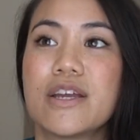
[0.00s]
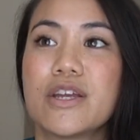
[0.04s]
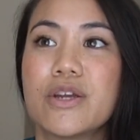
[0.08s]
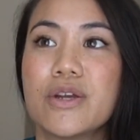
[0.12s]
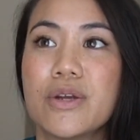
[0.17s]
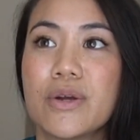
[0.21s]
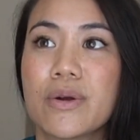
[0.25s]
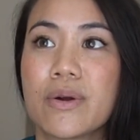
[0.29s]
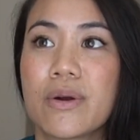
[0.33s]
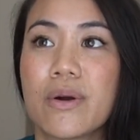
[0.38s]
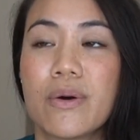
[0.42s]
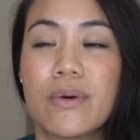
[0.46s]

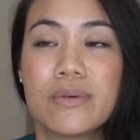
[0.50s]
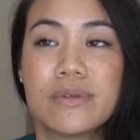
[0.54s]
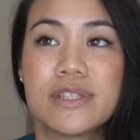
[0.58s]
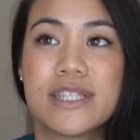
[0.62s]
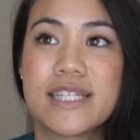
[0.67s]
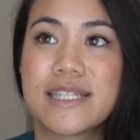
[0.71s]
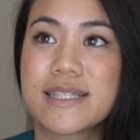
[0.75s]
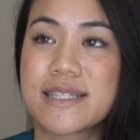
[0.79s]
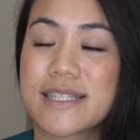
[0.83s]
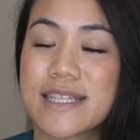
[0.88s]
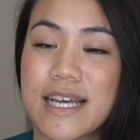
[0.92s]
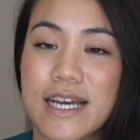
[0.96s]
you're only
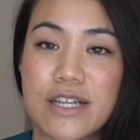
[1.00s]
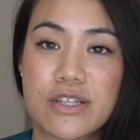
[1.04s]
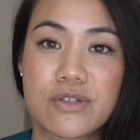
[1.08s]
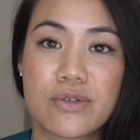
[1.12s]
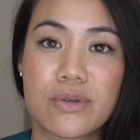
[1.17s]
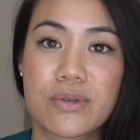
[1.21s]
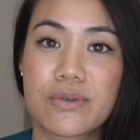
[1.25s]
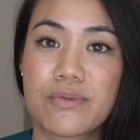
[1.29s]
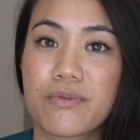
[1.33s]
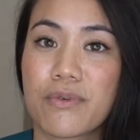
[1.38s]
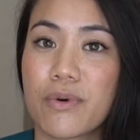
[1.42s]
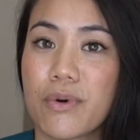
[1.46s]

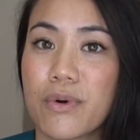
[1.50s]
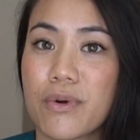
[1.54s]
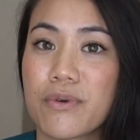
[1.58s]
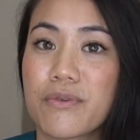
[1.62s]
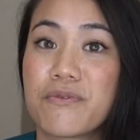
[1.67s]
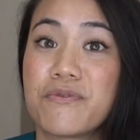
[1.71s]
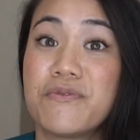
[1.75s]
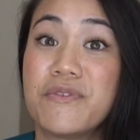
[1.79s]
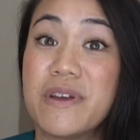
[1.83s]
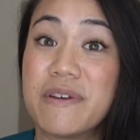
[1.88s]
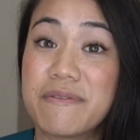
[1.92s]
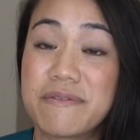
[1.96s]
scheduled for
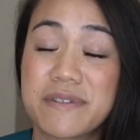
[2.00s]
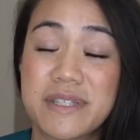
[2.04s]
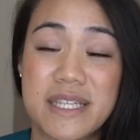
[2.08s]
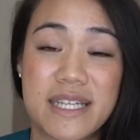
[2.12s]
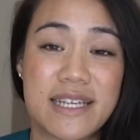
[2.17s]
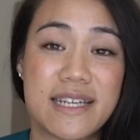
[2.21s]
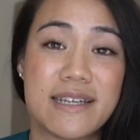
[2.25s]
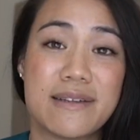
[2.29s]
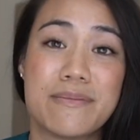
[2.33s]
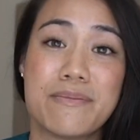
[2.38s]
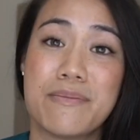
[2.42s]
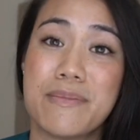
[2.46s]

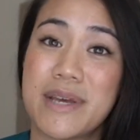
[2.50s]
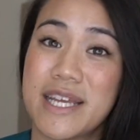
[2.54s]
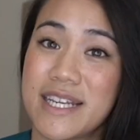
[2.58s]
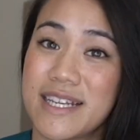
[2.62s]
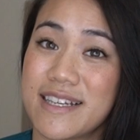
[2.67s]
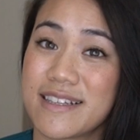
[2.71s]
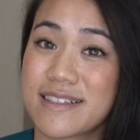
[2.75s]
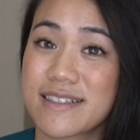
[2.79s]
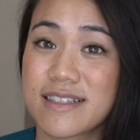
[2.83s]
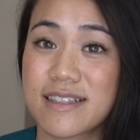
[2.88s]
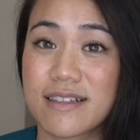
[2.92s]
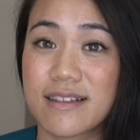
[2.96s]
15
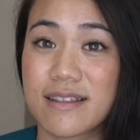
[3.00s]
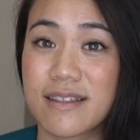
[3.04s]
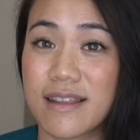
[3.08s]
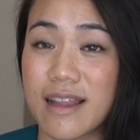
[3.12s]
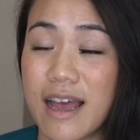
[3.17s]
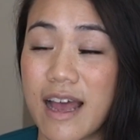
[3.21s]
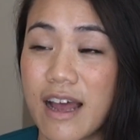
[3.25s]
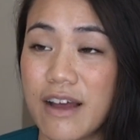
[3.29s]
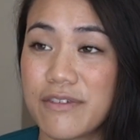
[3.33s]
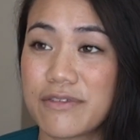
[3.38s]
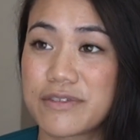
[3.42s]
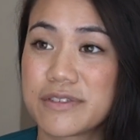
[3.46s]
minutes
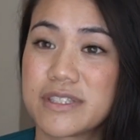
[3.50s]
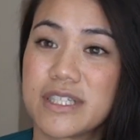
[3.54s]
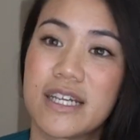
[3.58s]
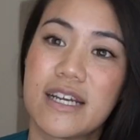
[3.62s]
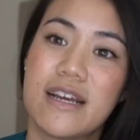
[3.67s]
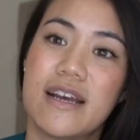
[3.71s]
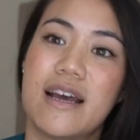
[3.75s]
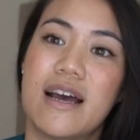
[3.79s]
left.